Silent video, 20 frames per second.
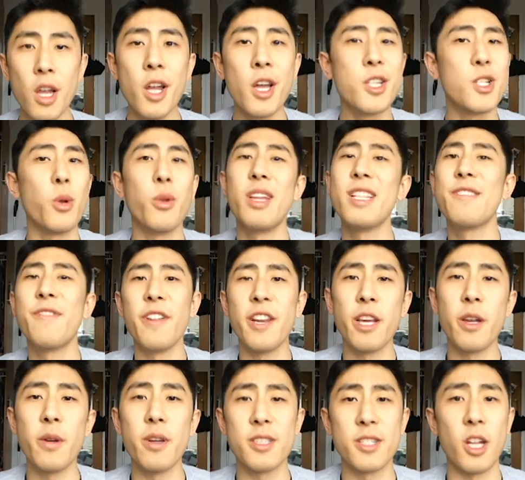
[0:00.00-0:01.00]
So this
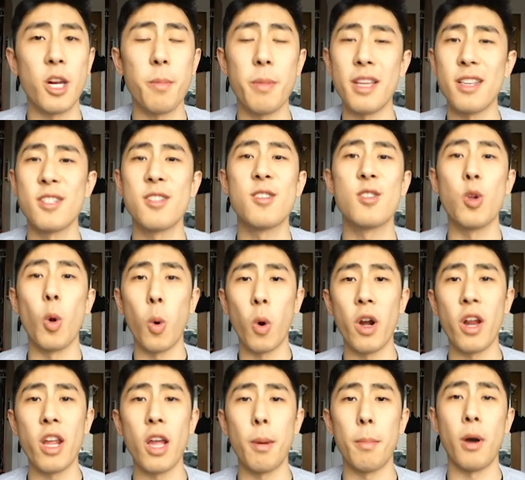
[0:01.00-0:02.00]
video is going to be a
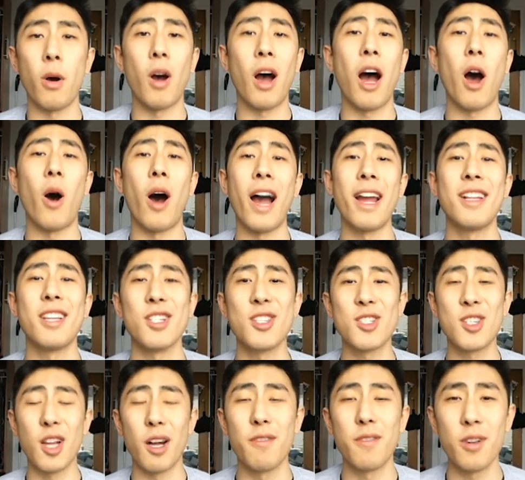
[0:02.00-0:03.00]
story about how I
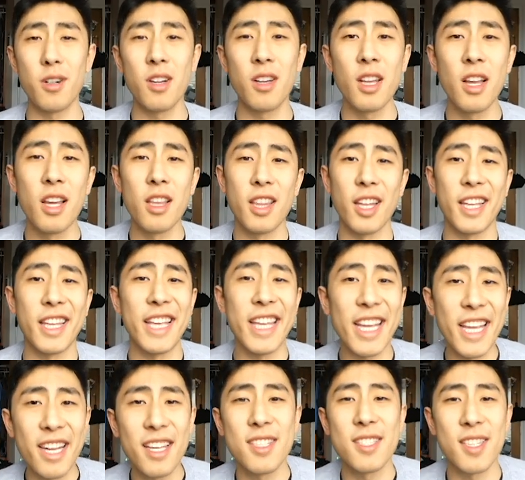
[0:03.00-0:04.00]
discovered the
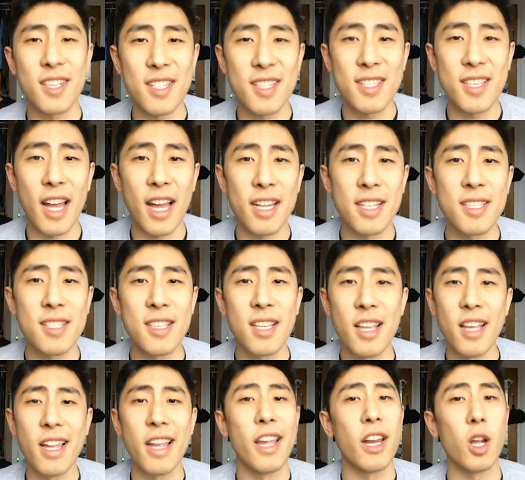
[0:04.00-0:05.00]
key to success
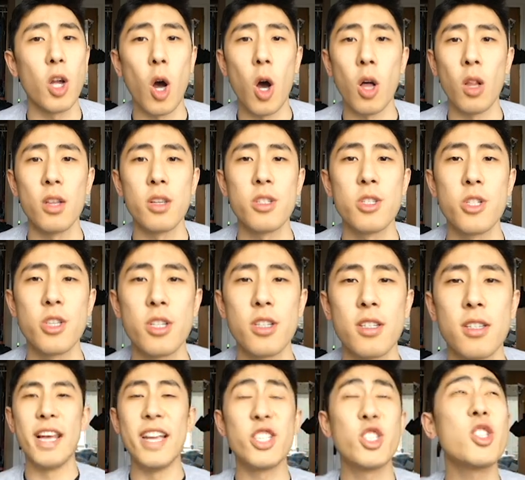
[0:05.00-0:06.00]
in college.
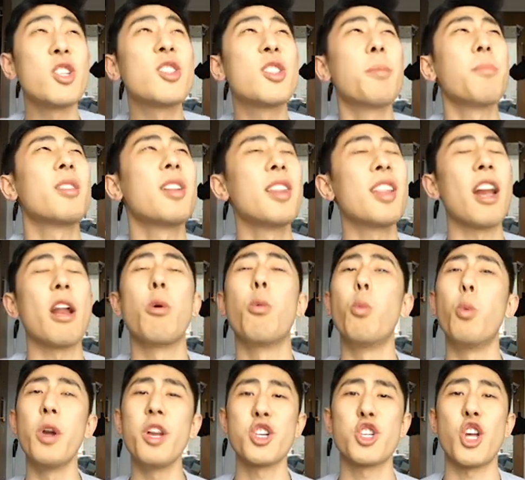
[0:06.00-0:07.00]
It's just something that I
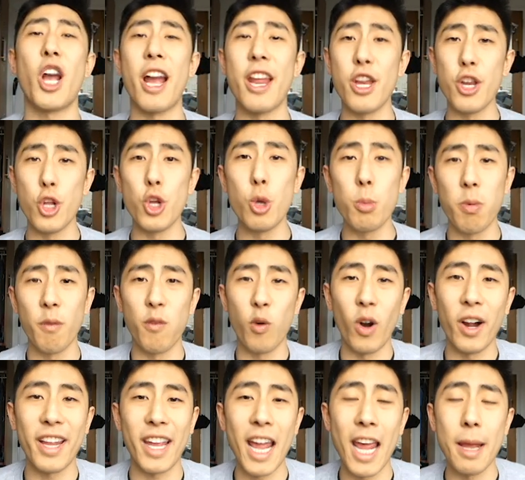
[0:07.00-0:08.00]
wish I knew
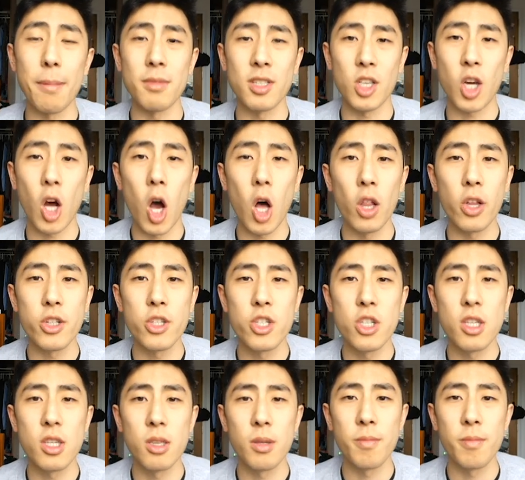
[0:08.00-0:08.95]
before I came to college.